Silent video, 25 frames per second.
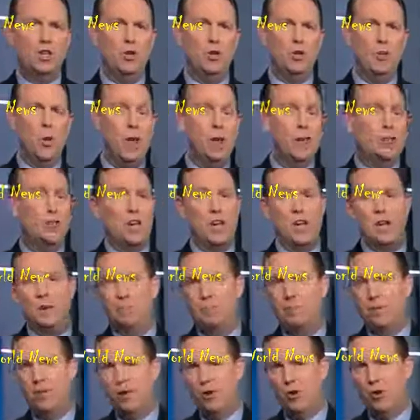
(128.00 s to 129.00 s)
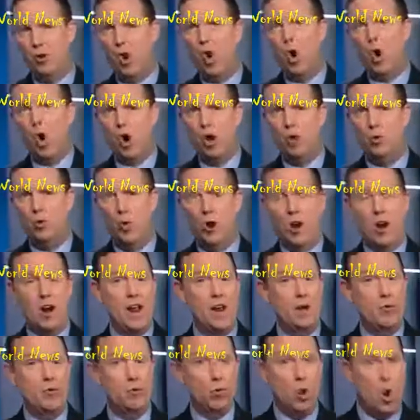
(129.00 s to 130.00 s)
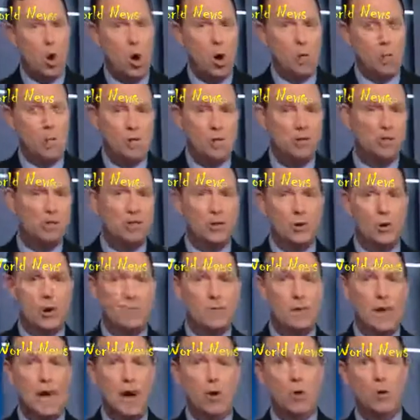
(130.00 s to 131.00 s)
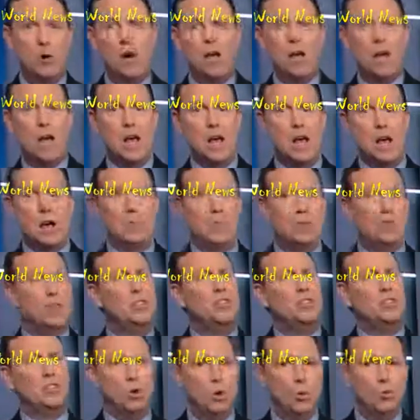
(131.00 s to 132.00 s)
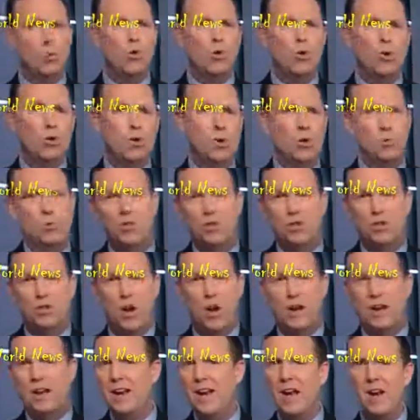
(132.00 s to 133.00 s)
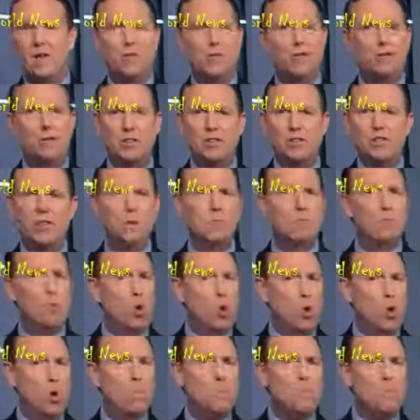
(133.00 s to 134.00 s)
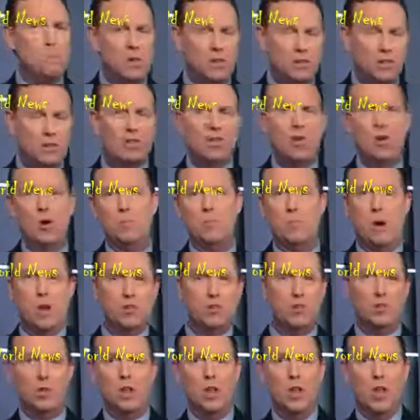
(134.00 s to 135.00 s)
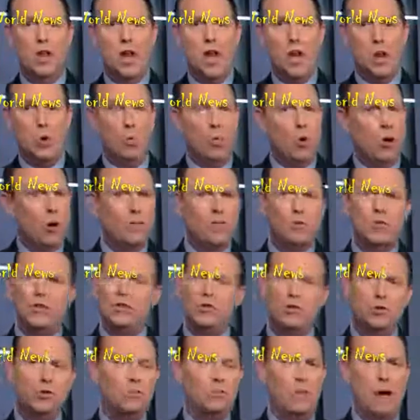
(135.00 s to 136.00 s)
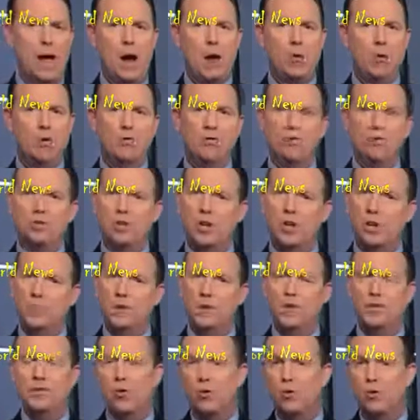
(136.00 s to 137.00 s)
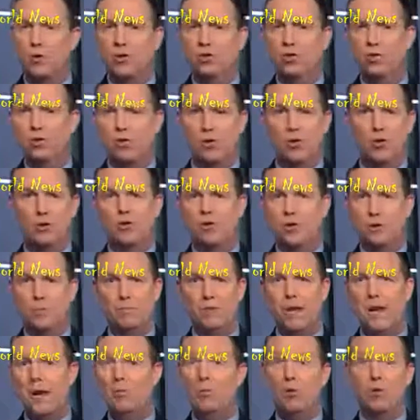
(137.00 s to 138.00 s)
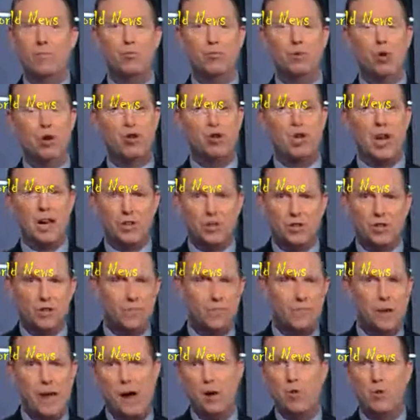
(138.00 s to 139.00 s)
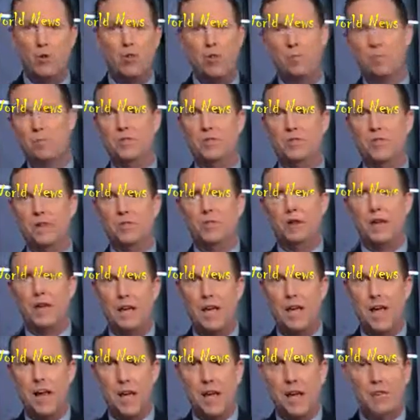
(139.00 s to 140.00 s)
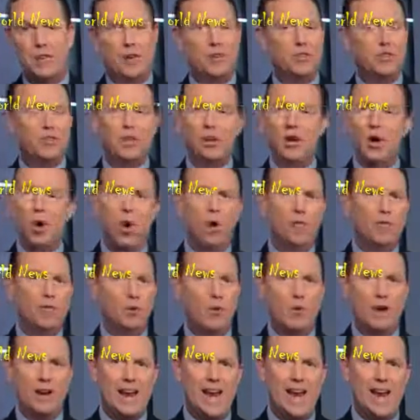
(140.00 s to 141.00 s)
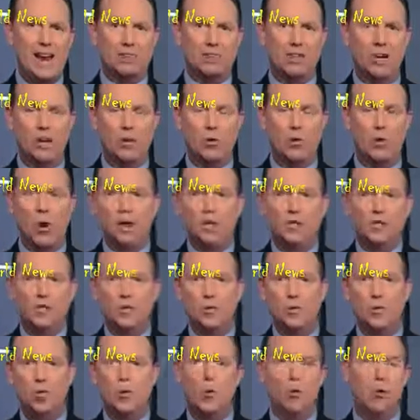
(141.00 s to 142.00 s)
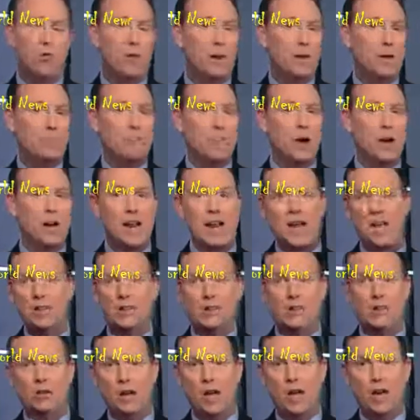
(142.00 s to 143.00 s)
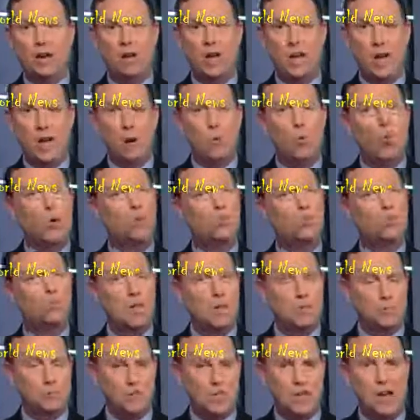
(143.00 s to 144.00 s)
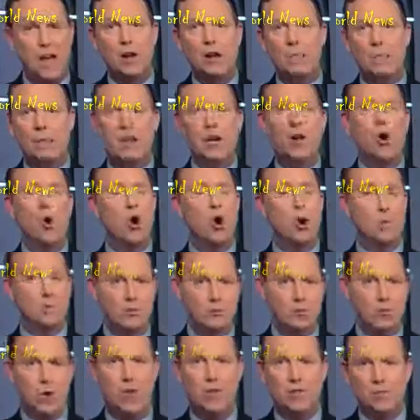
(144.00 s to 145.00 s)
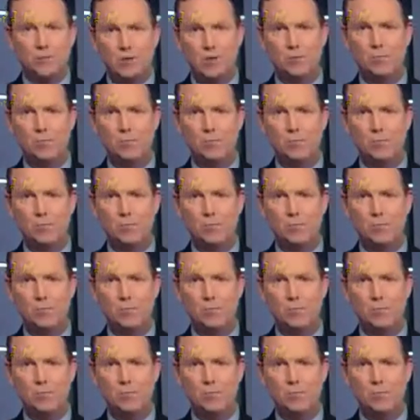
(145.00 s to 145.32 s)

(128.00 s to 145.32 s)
U.S. in pure hardware and raw military power, but they still worry that with China now flexing more military muscle, one of these two powers is going to be so concerned someday with projection of power in the Pacific that it's going to overreact in a crisis or that it might escalate what seems now to be an arms race.